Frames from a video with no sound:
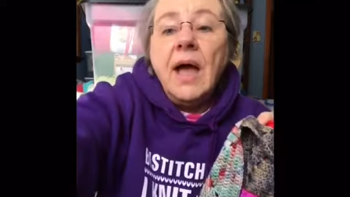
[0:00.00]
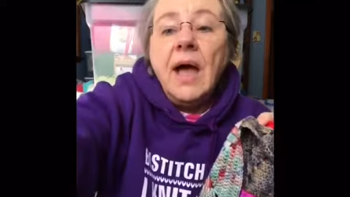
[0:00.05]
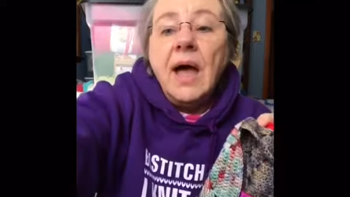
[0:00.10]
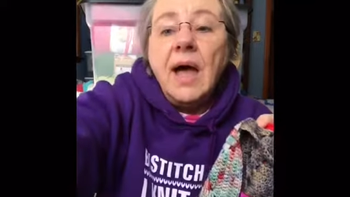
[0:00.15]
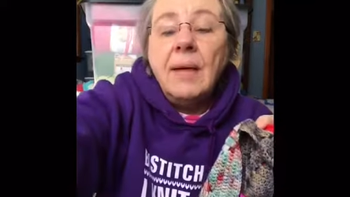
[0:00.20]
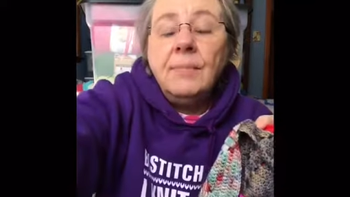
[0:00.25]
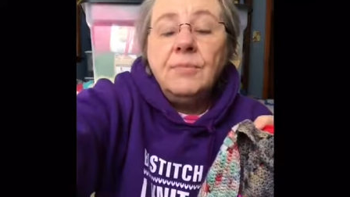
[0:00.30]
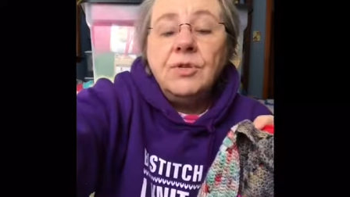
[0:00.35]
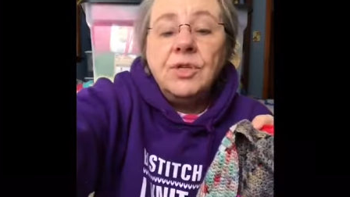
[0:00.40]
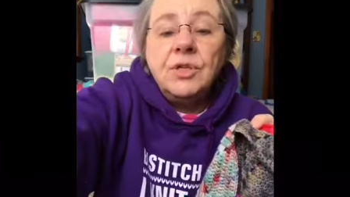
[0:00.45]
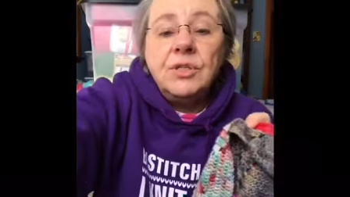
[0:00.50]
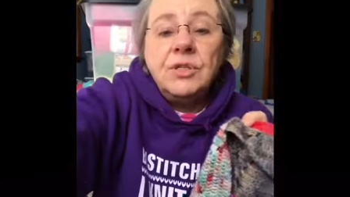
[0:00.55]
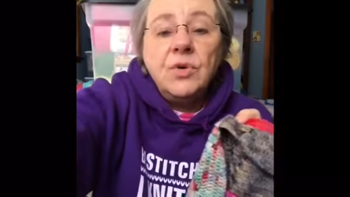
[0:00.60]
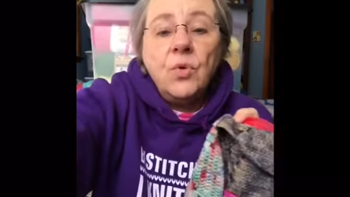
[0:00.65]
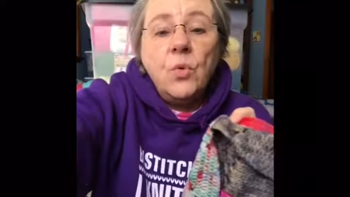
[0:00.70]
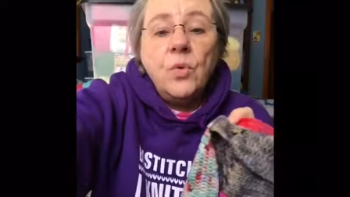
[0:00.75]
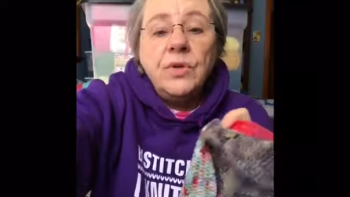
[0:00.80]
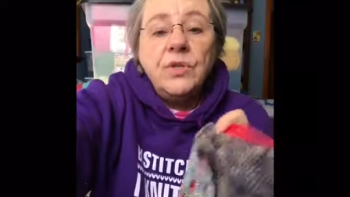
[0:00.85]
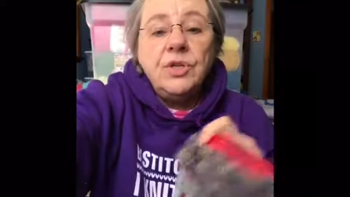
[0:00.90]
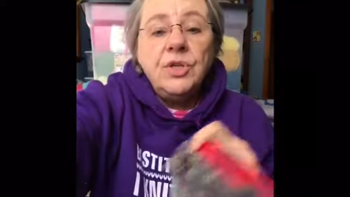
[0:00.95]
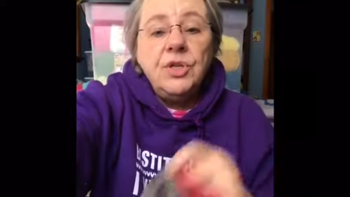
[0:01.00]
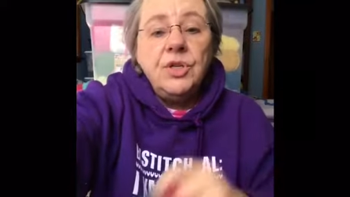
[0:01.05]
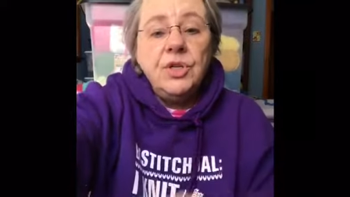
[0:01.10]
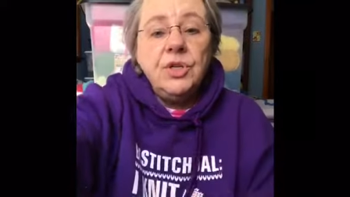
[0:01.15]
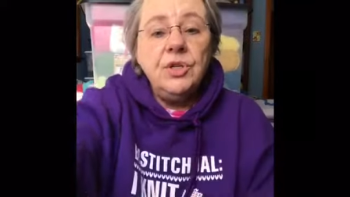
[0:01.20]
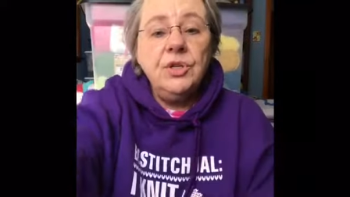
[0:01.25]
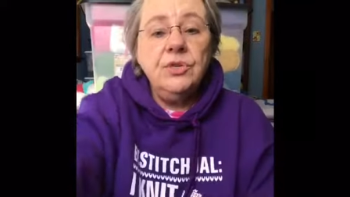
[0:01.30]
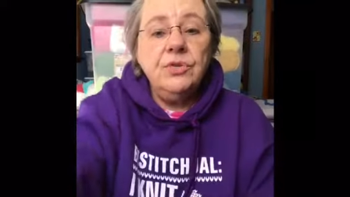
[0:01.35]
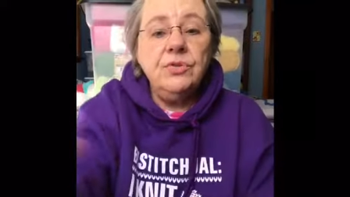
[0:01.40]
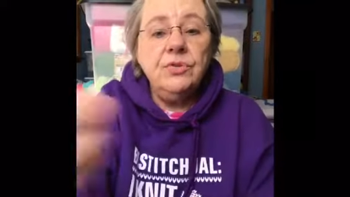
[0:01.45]
I'm just going to
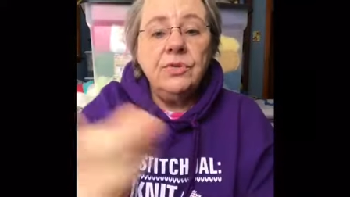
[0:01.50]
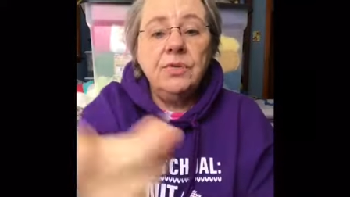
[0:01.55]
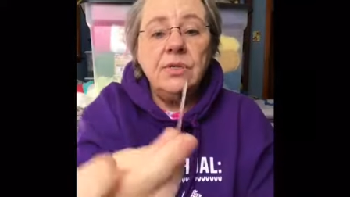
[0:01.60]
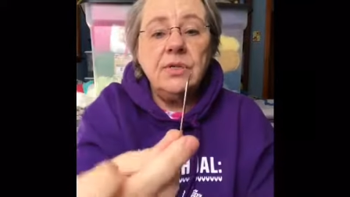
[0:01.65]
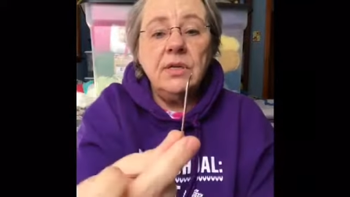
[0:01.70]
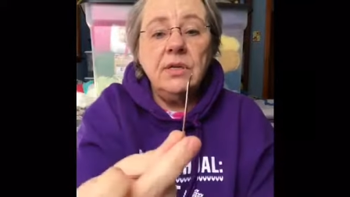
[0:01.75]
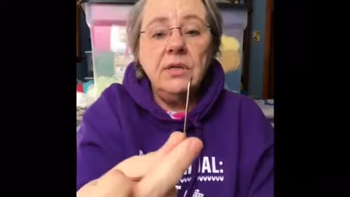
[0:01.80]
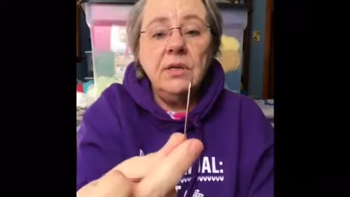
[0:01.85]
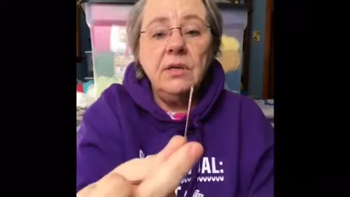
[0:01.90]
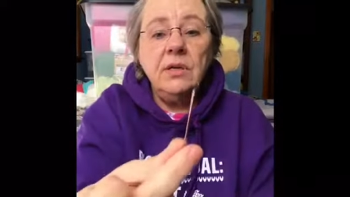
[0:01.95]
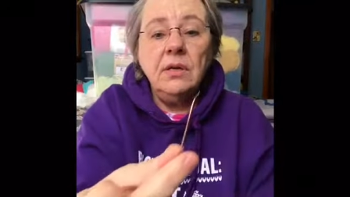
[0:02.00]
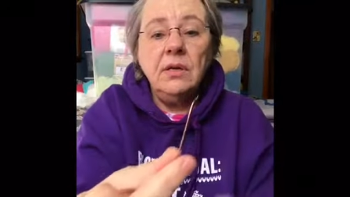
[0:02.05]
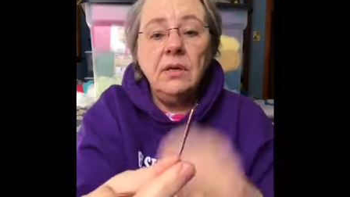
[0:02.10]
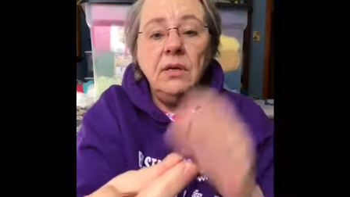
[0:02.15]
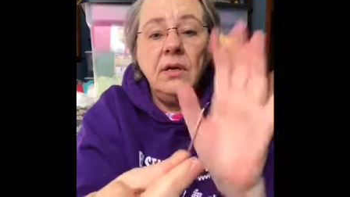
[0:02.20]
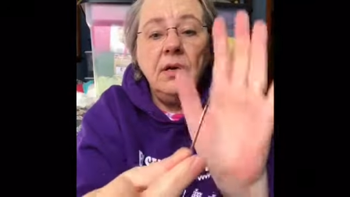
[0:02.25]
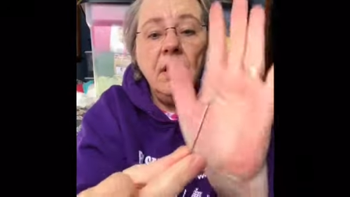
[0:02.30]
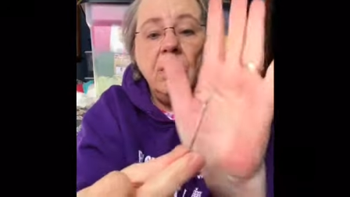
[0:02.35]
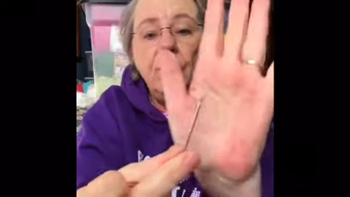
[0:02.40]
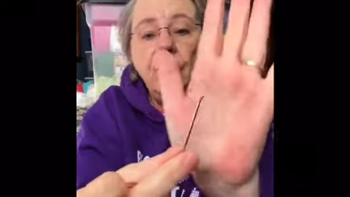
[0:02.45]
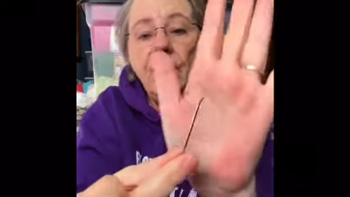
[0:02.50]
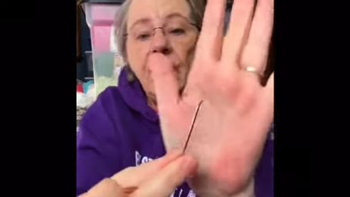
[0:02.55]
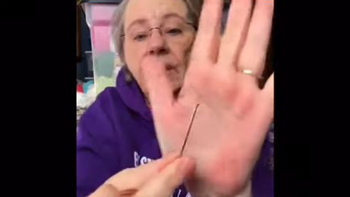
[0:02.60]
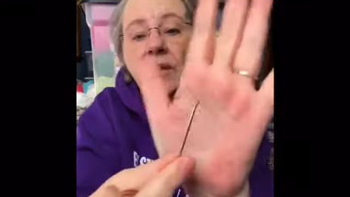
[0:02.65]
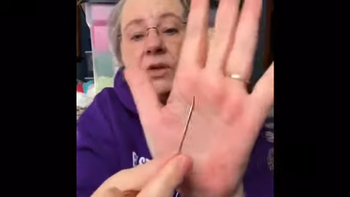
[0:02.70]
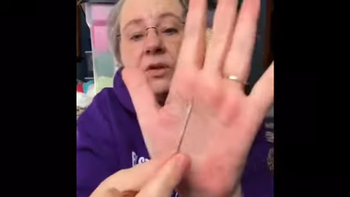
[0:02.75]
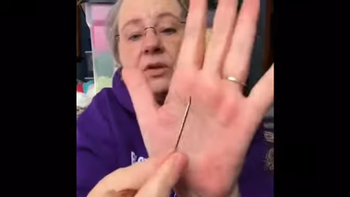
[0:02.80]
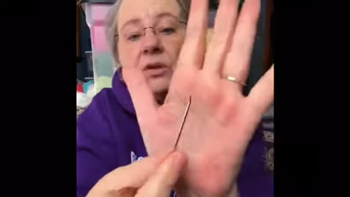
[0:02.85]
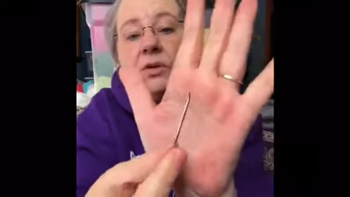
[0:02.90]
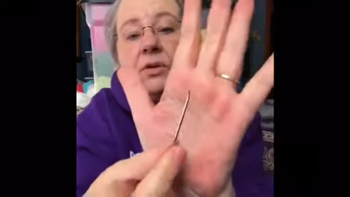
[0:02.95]
use a
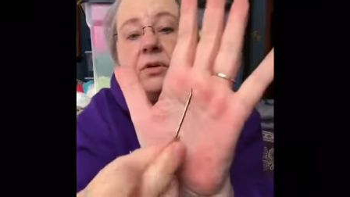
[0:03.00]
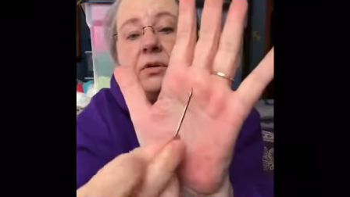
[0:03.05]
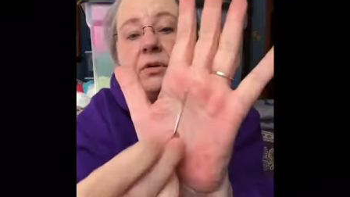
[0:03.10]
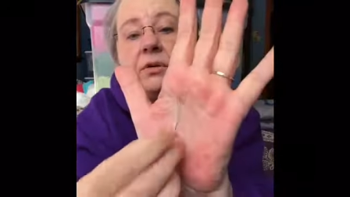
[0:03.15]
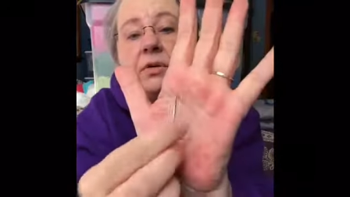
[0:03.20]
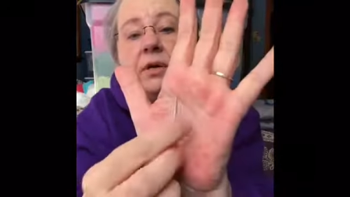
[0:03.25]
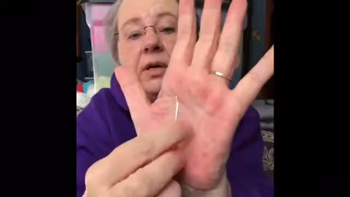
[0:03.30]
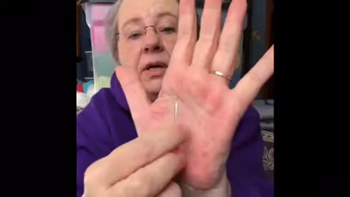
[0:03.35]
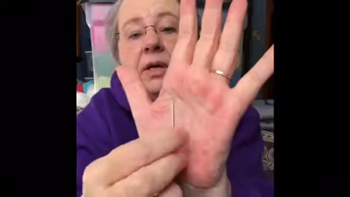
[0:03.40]
regular